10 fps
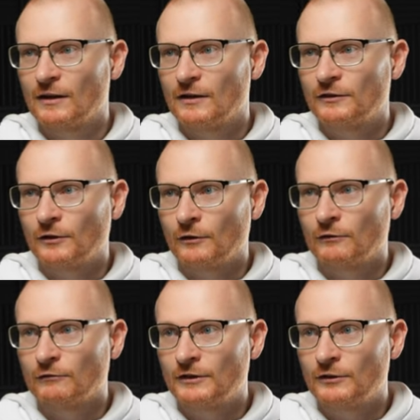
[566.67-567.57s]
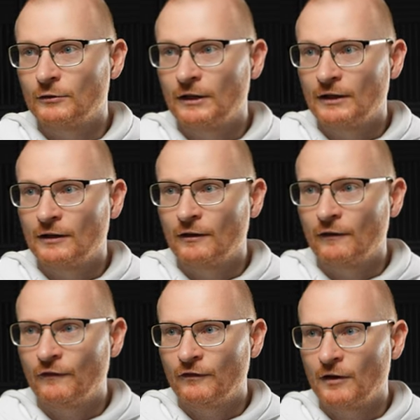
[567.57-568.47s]
So Restuda
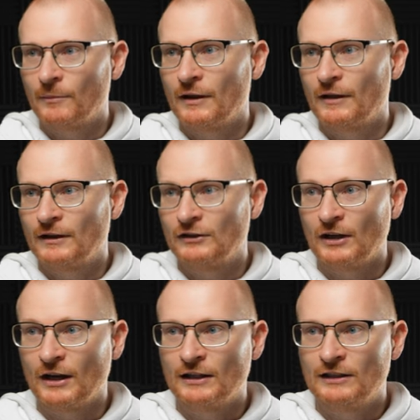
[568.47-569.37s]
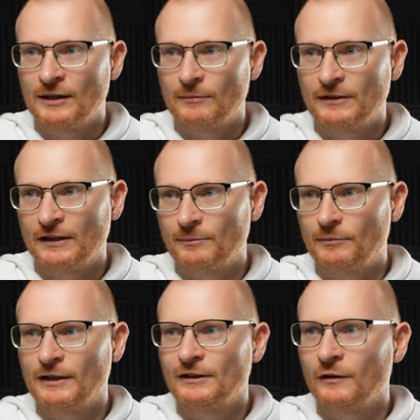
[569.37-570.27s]
from the Sharky team says,
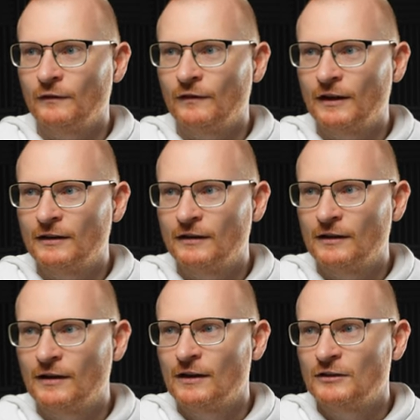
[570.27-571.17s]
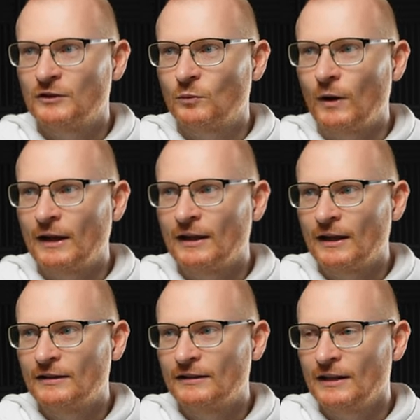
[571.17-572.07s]
please don't FUD. Just wait
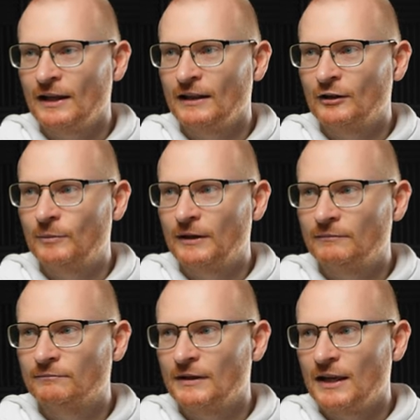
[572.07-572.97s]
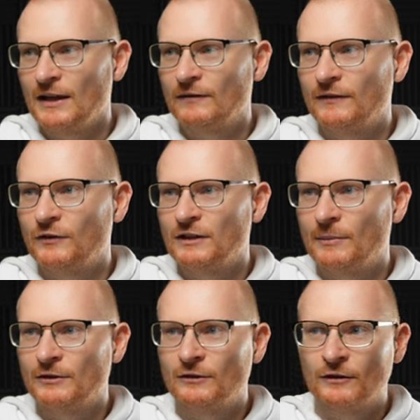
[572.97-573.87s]
and see a little bit. Even if your
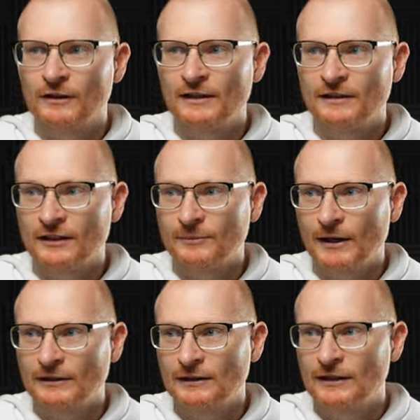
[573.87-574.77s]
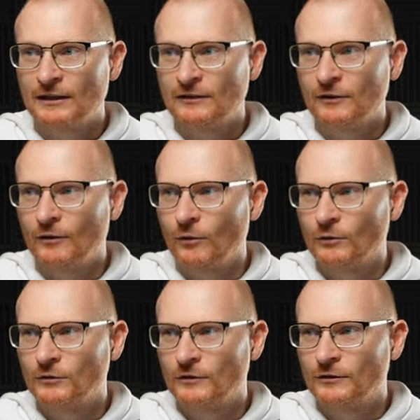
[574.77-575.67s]
numbers look less than expected, it's not all
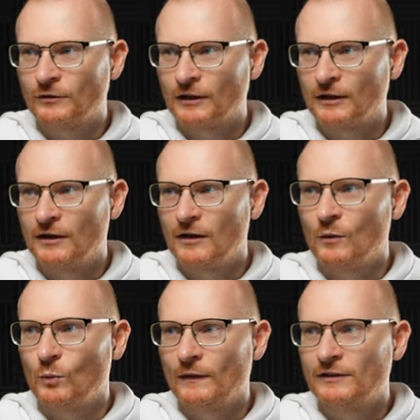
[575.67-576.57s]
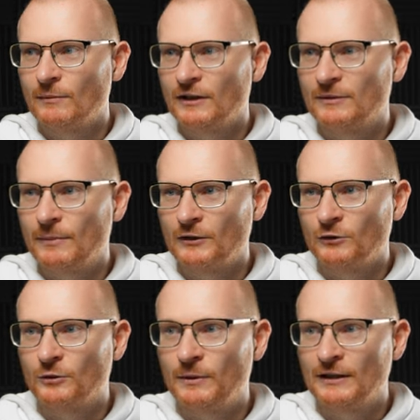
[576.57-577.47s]
to the story. We have something special
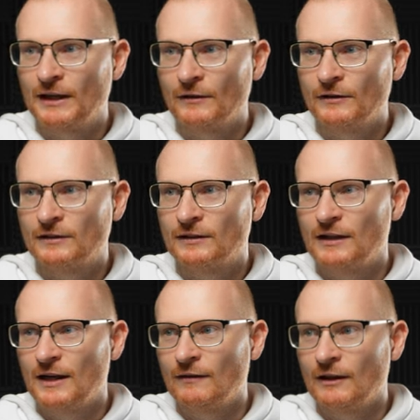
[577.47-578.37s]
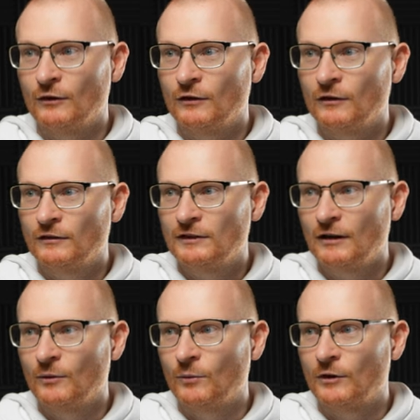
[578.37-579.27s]
to be announced. If they look good, tell
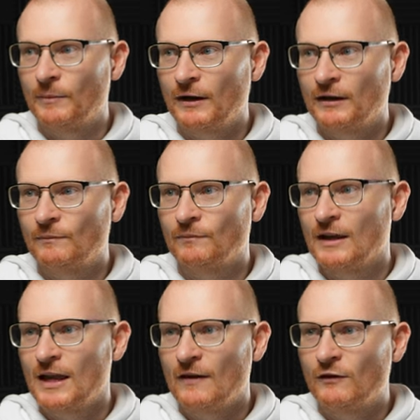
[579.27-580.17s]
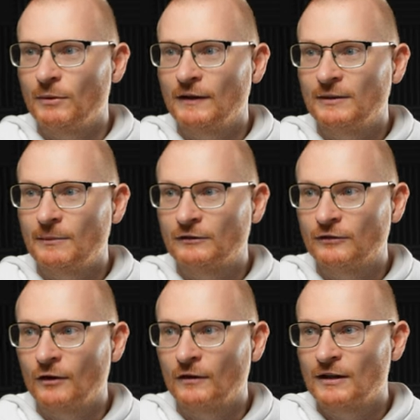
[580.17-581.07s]
the world about it. If you believe something's
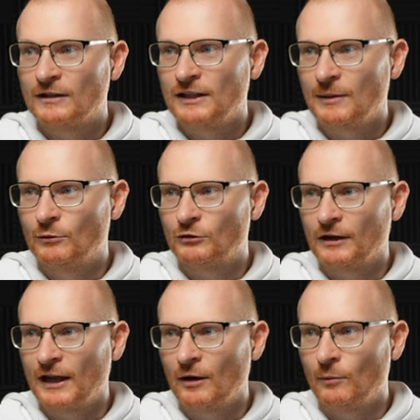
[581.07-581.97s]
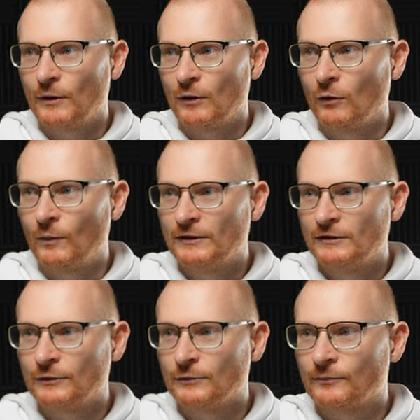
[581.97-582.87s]
wrong, team will try to help. We always
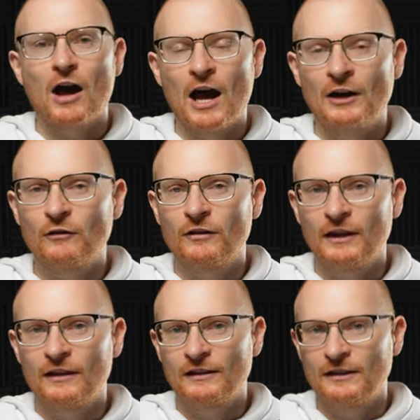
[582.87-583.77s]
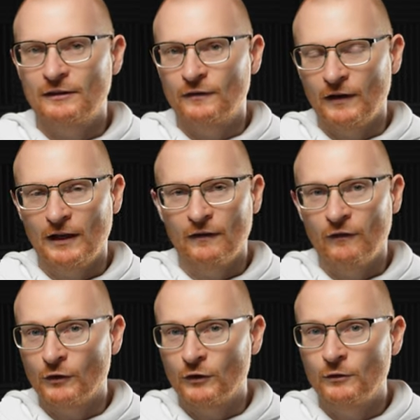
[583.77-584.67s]
do. I don't think this is fair
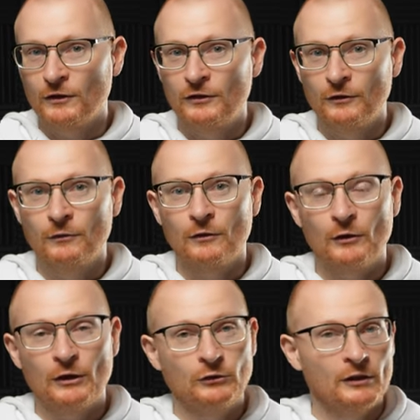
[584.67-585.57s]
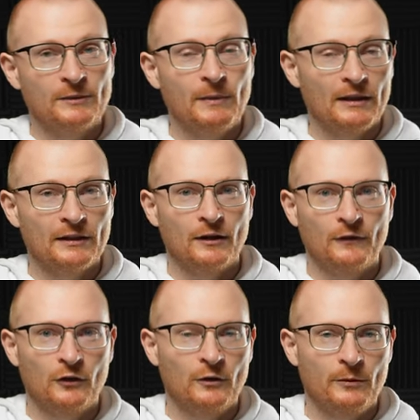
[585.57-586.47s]
for you to do to expect this of
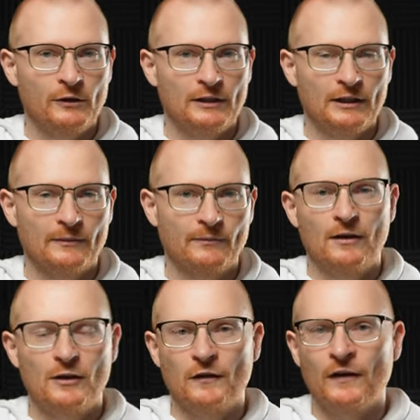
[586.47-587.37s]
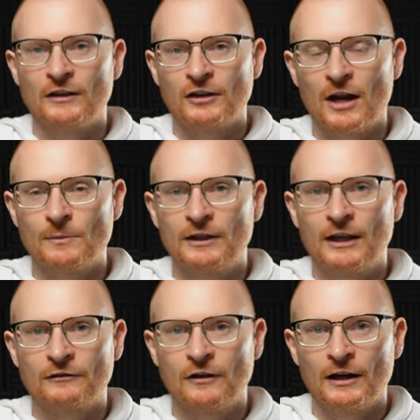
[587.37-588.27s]
your community. You've had time to get
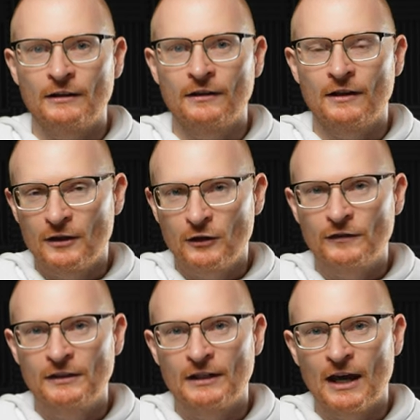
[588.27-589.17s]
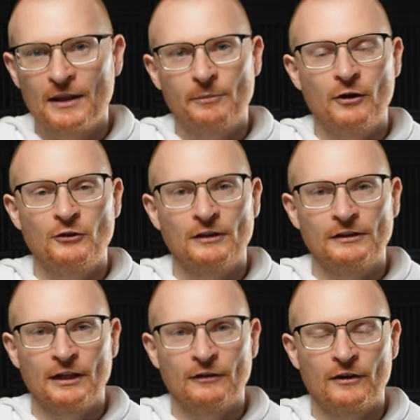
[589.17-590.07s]
it right. You've seen other projects
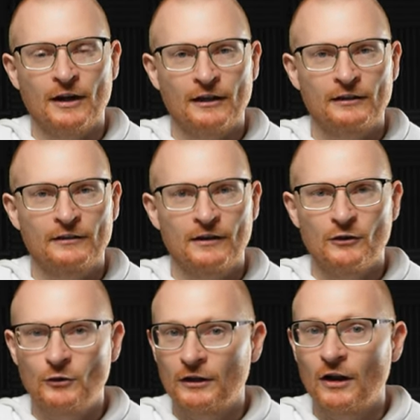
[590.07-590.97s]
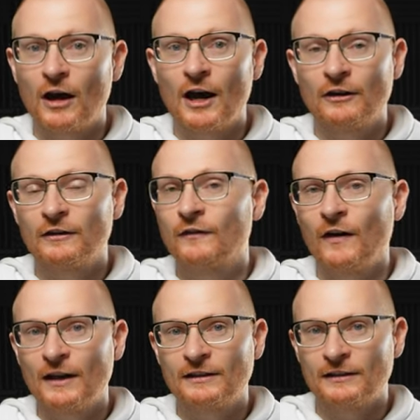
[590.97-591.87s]
get it right. You can hire
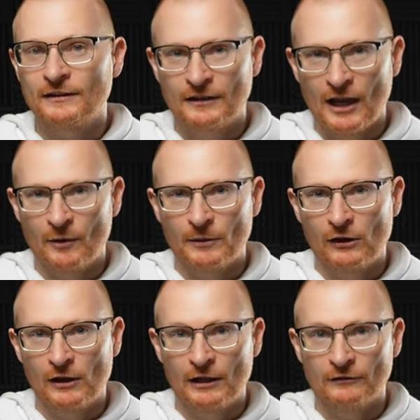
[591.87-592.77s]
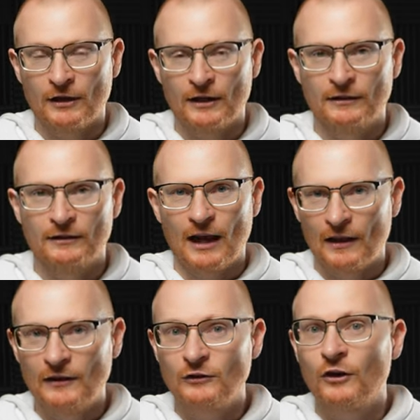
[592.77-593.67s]
advisors to help you get it right. And
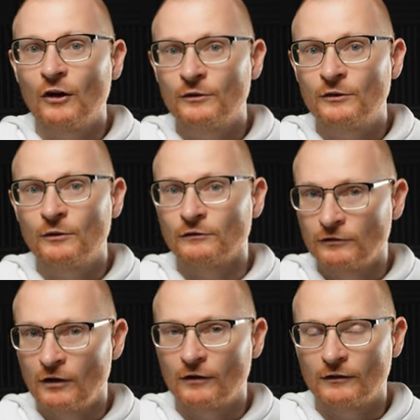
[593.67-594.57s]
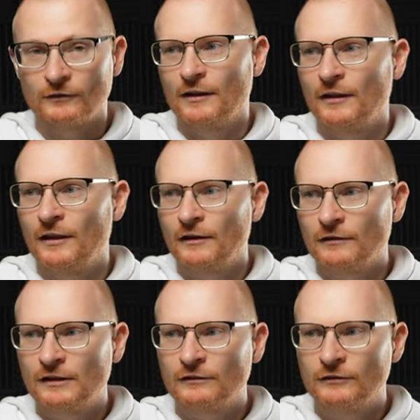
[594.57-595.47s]
then you go and do it wrong. There
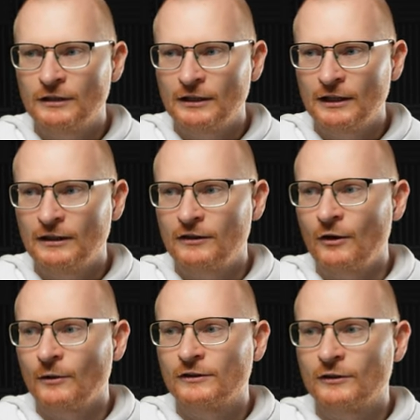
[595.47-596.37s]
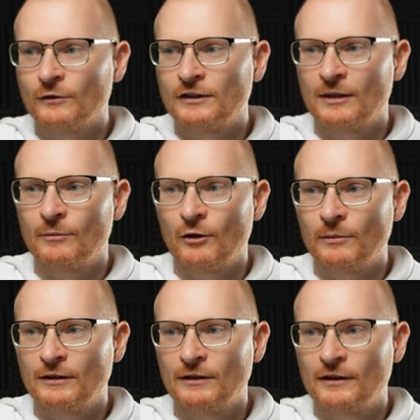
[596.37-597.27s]
is really no excuse at the
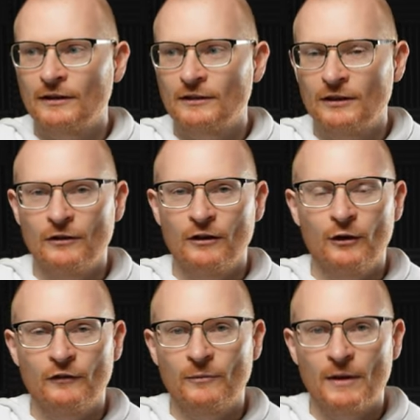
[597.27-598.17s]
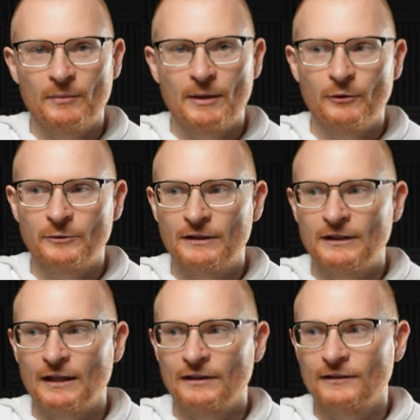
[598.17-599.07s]
moment to not learn from other people's
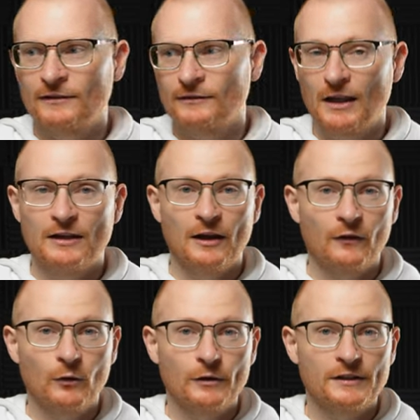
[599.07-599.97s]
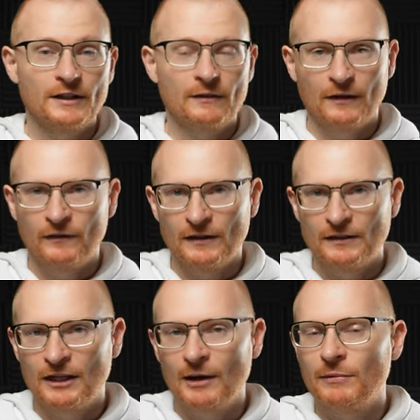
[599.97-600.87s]
mistakes. Now, of course, if they fix it
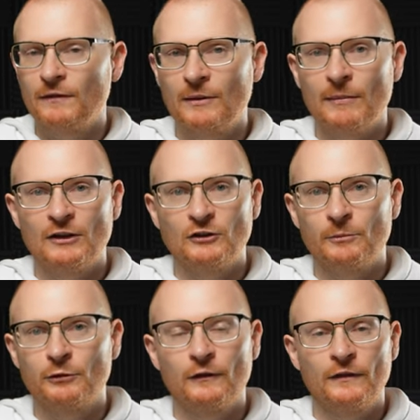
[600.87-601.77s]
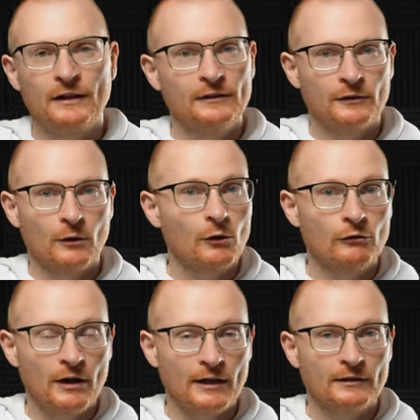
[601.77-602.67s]
up, if they manage to improve things,
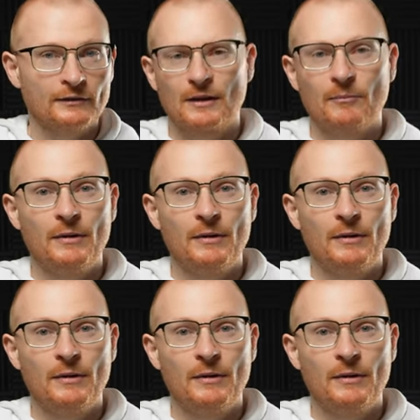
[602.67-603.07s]
great. But